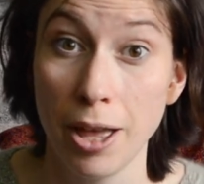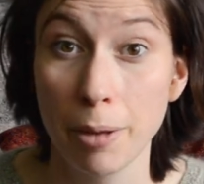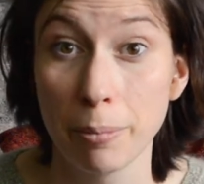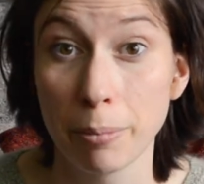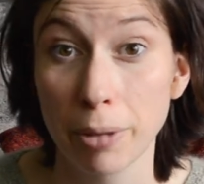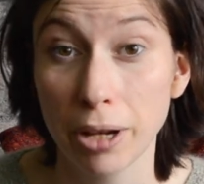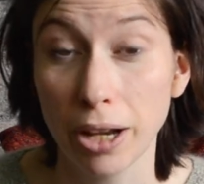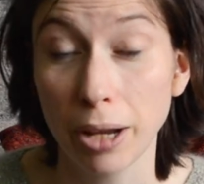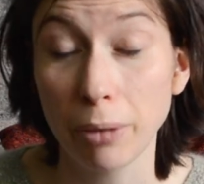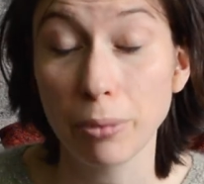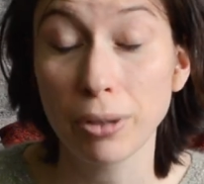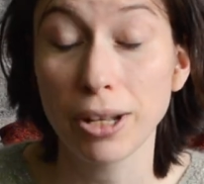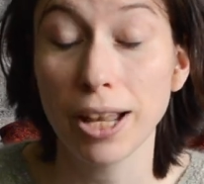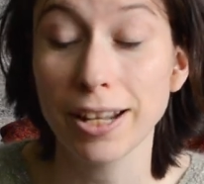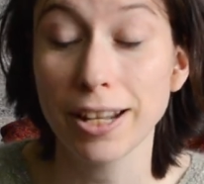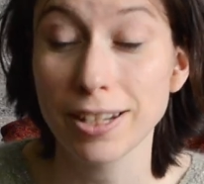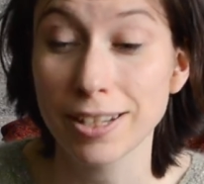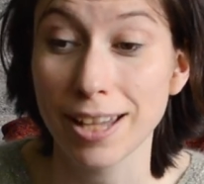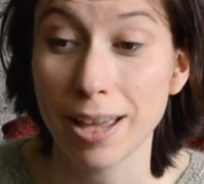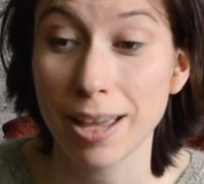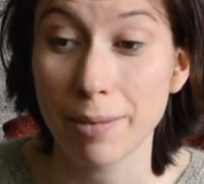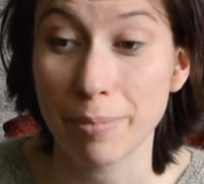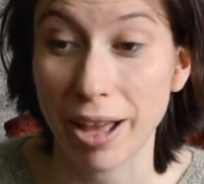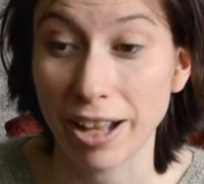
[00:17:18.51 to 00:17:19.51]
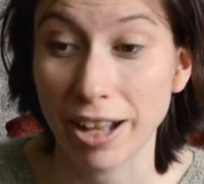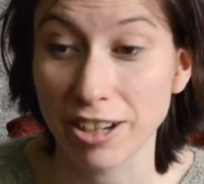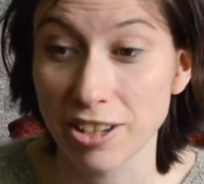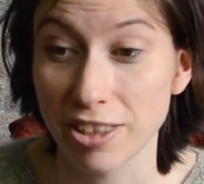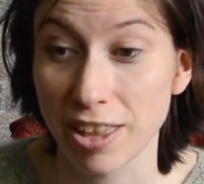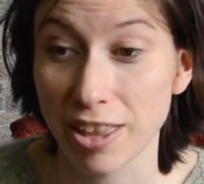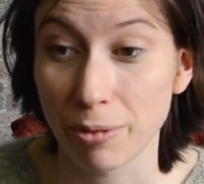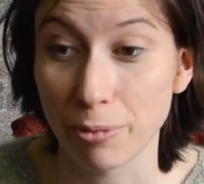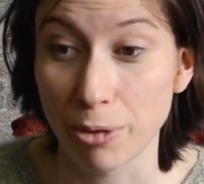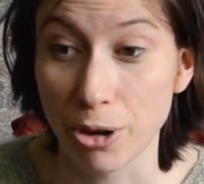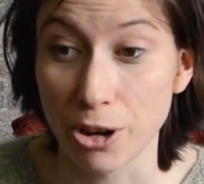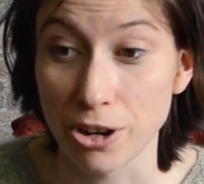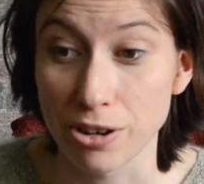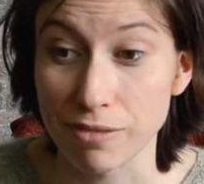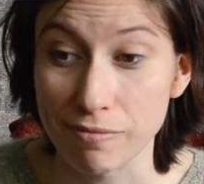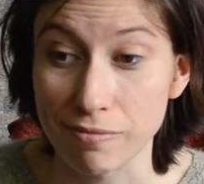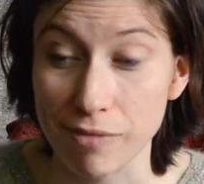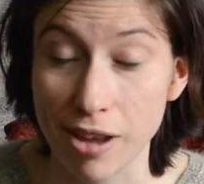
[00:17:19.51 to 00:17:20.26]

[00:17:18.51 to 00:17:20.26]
But I would like to get back to that one,